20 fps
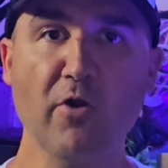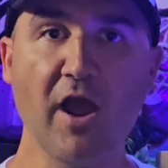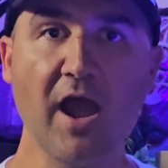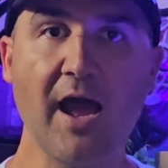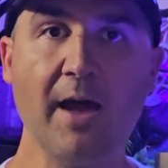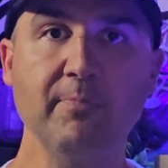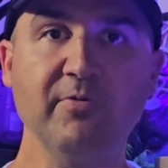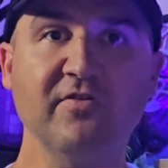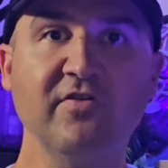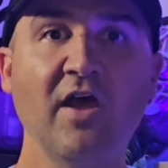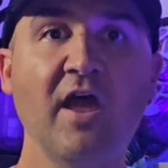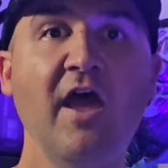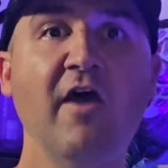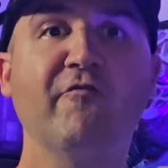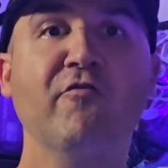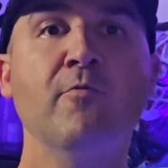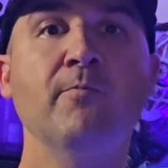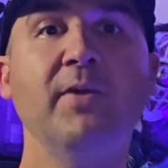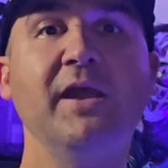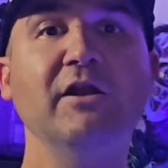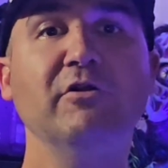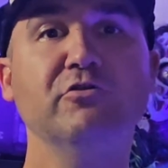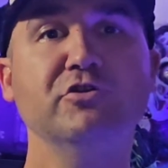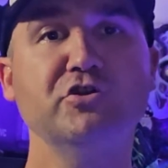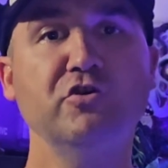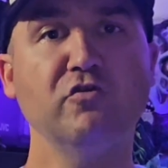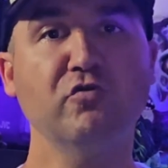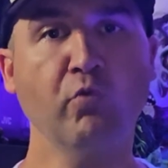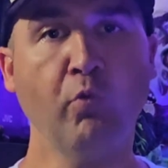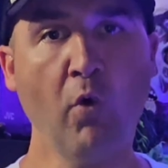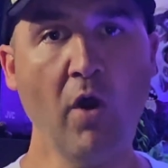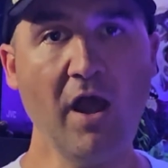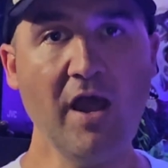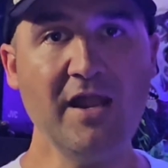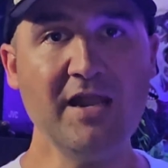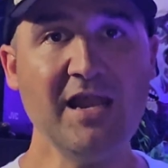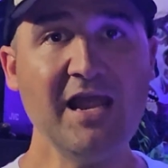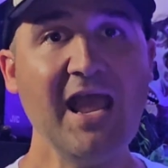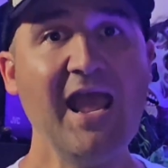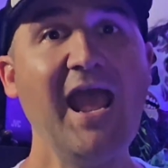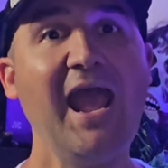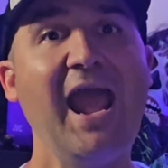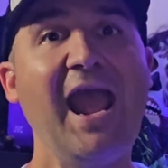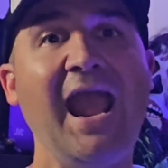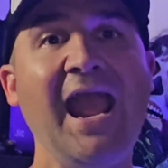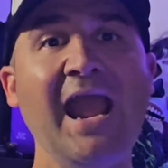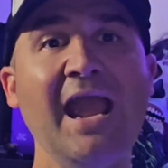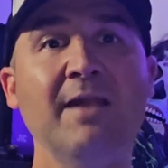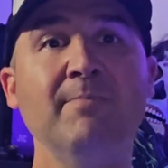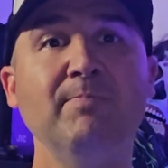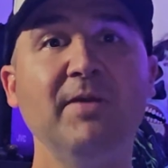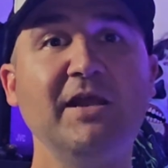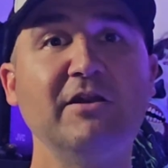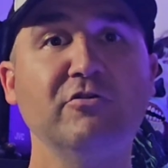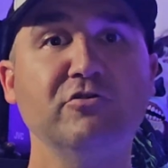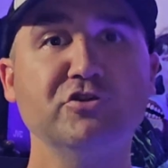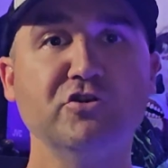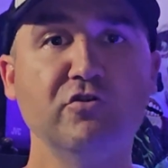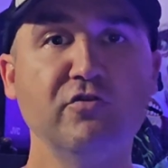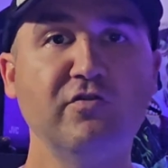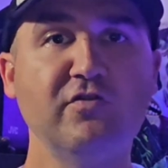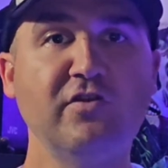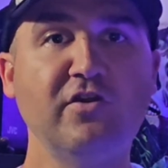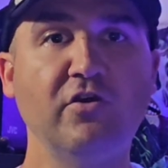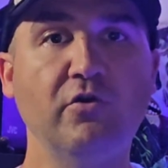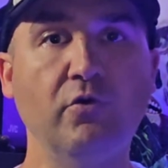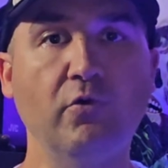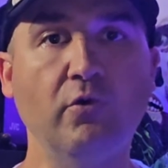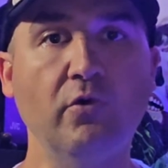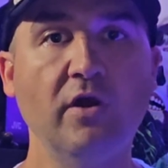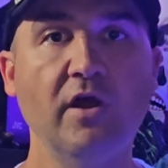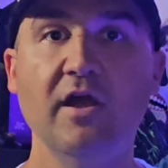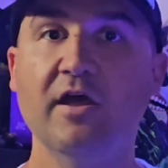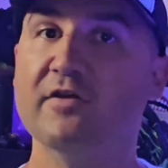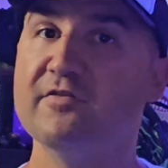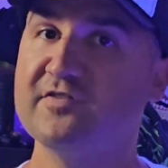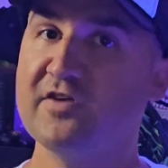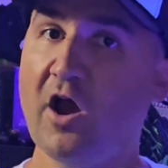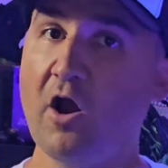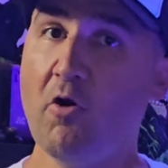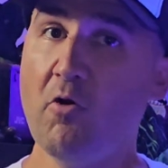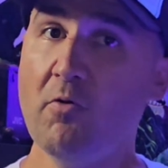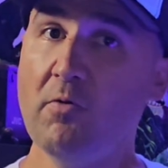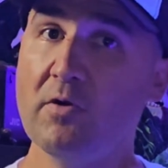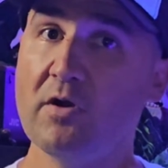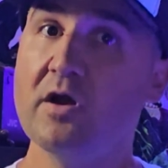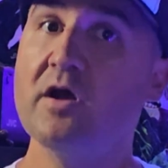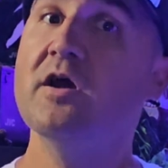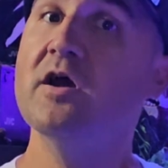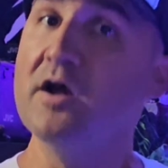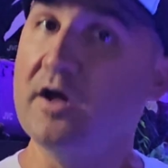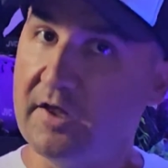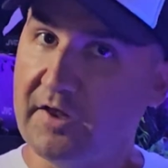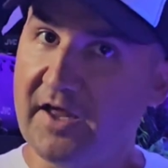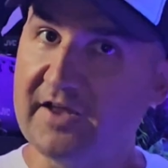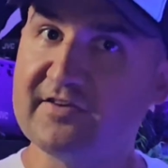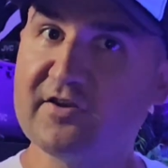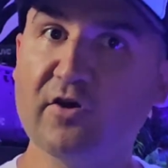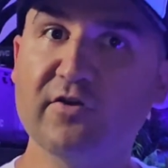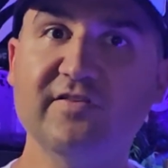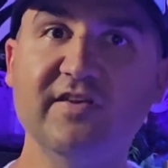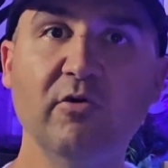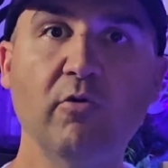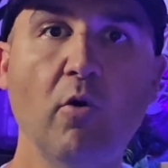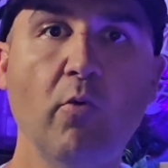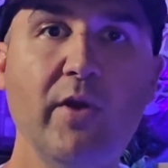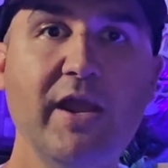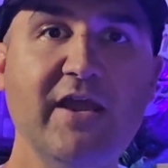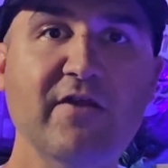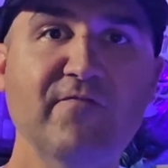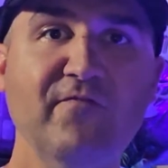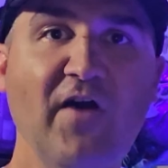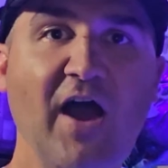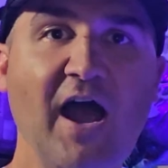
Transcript: props from Beetlejuice 1 and Beetlejuice 2. So, let's go see what we can